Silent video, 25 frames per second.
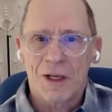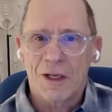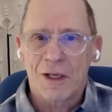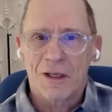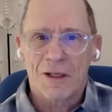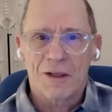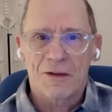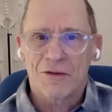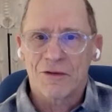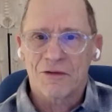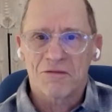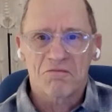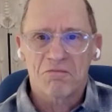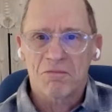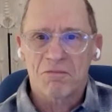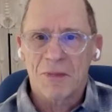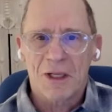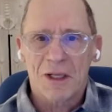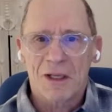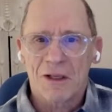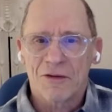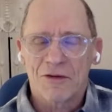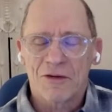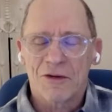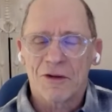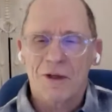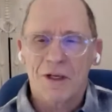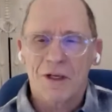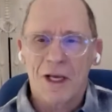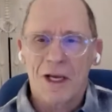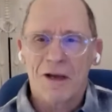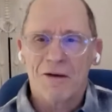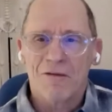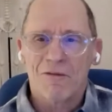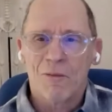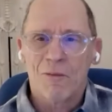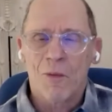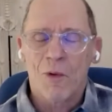it's a day
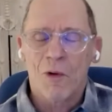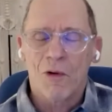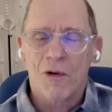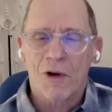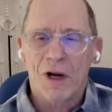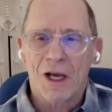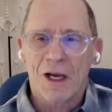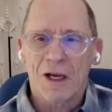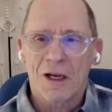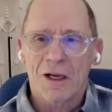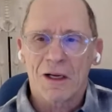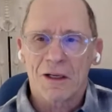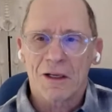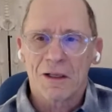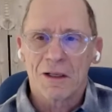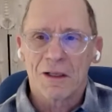of mourning